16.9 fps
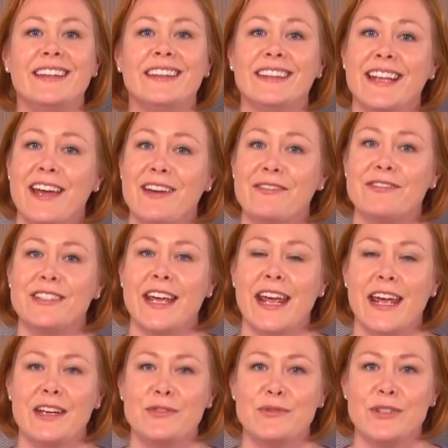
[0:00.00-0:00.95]
left
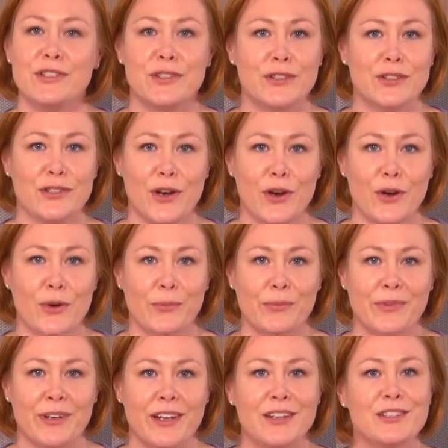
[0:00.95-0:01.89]
and returned
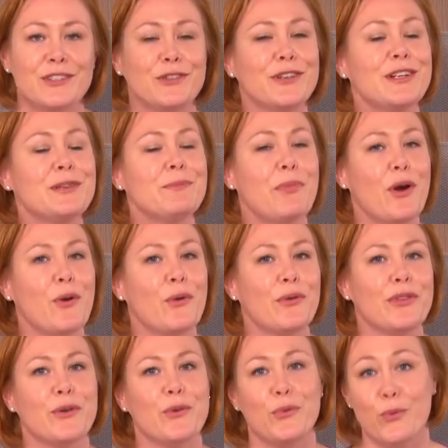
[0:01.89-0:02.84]
home during
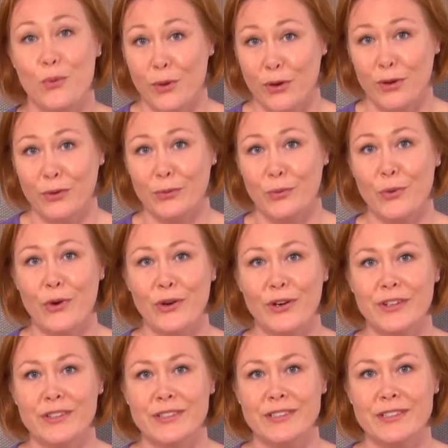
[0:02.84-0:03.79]
both World
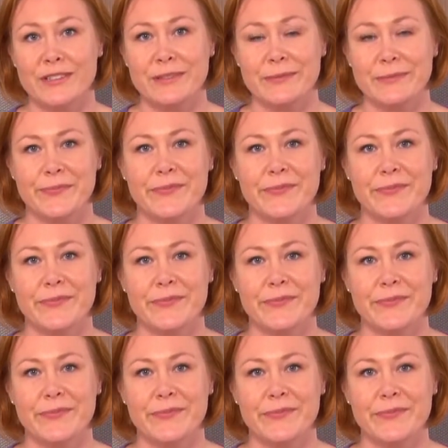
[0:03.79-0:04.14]
Wars.